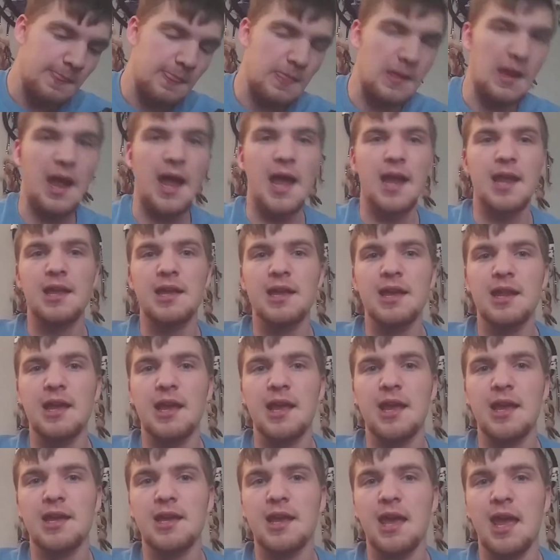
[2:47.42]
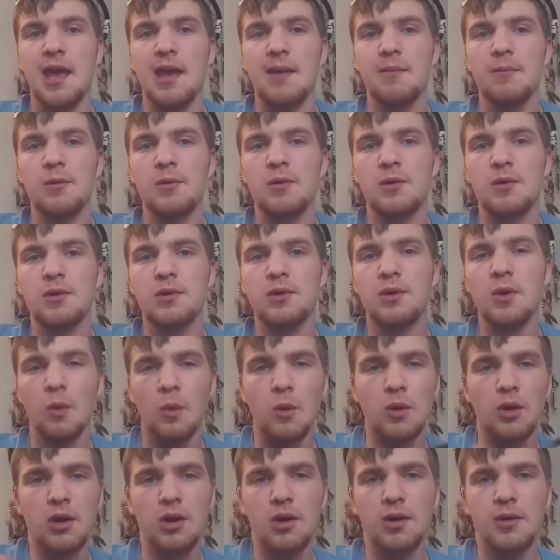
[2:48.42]
I can get a
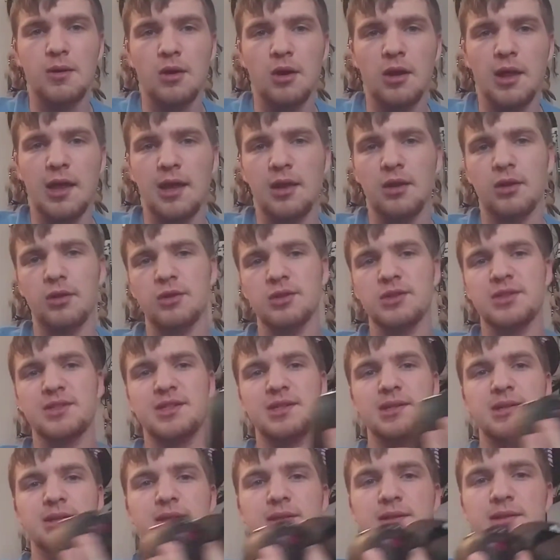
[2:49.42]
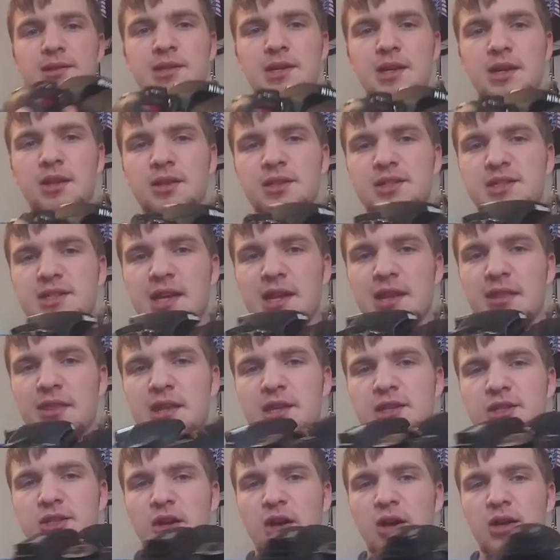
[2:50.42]
camcorder or like a little deal to set
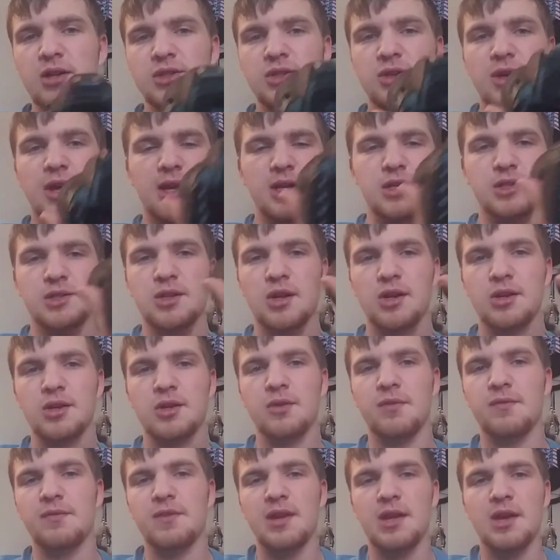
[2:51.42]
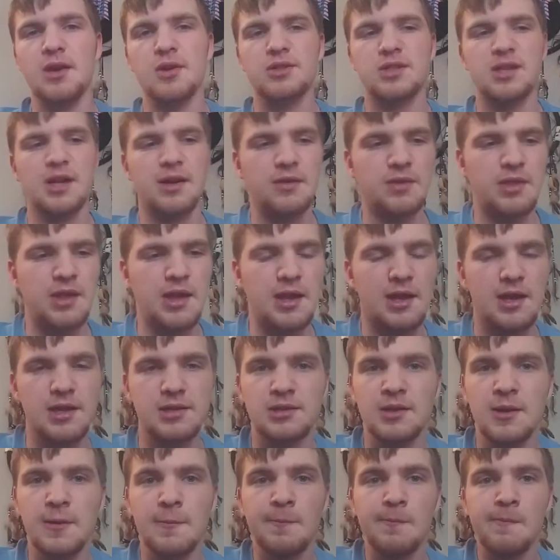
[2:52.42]
this on so I can start doing videos and everything. Because
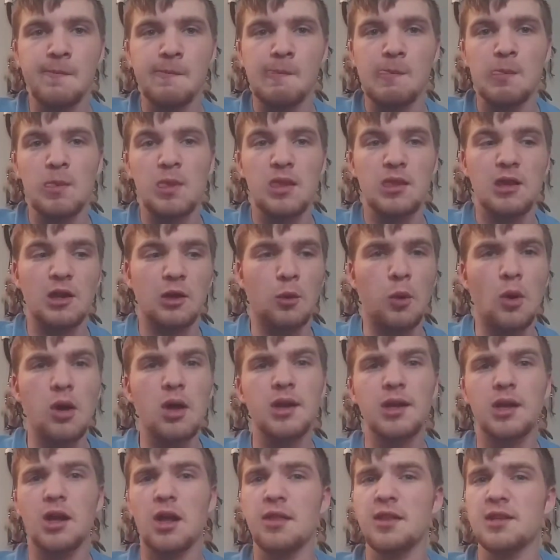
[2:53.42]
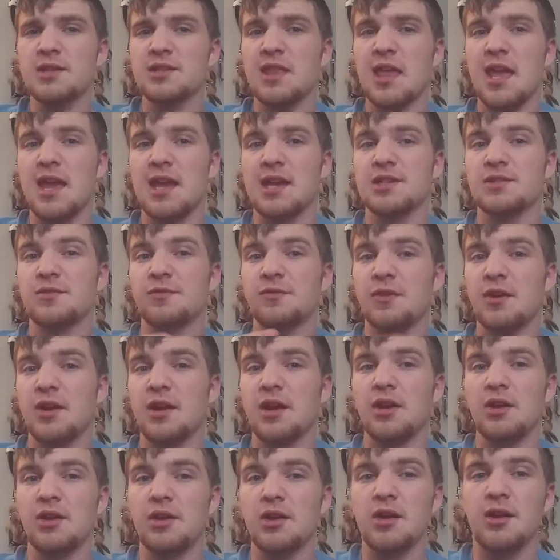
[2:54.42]
the quality on this thing is
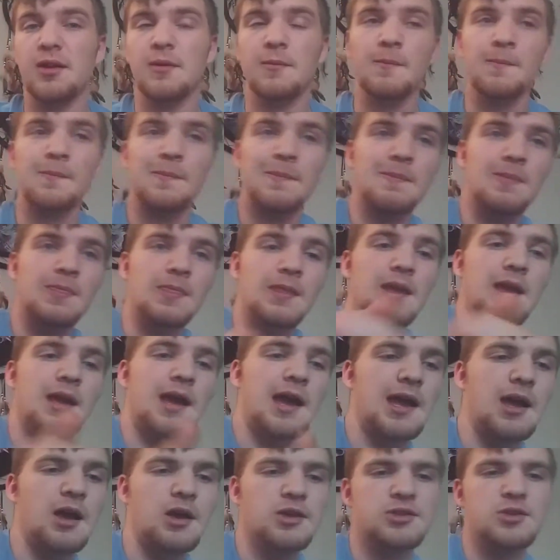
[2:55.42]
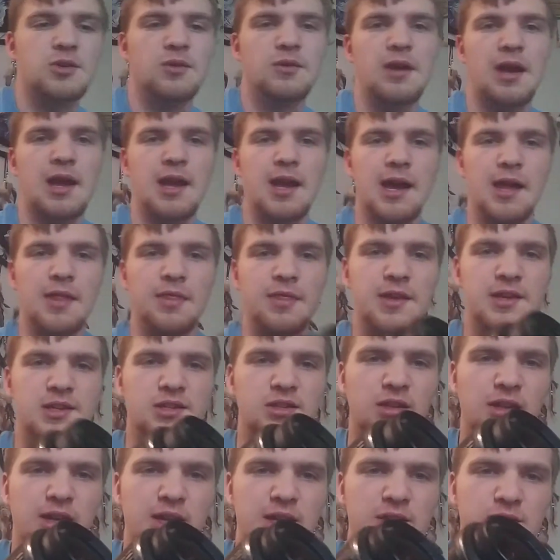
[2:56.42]
freaking good. I got
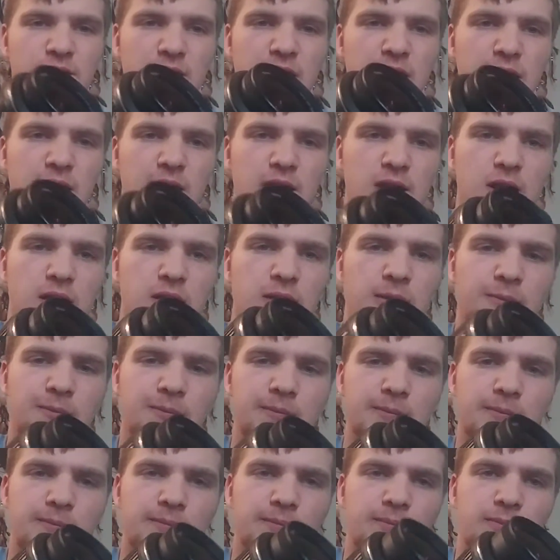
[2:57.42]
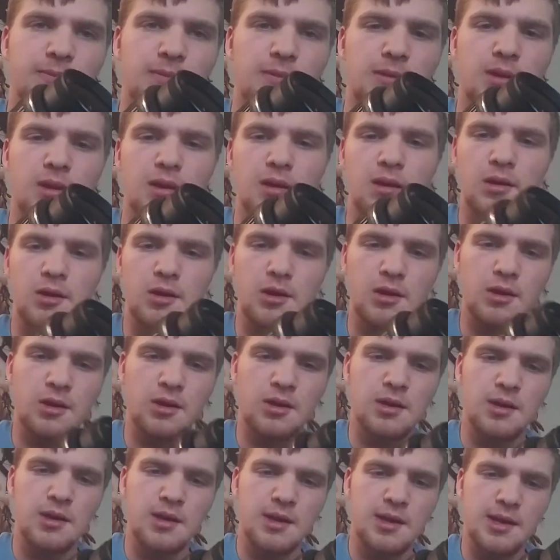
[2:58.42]
this lens right here.
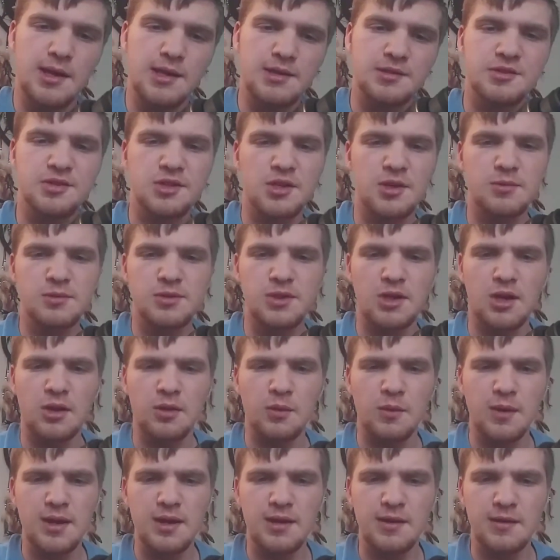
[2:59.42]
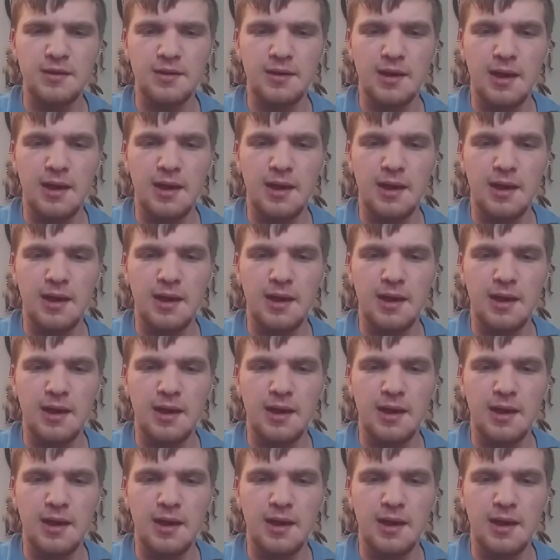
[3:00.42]
It zooms all the way to...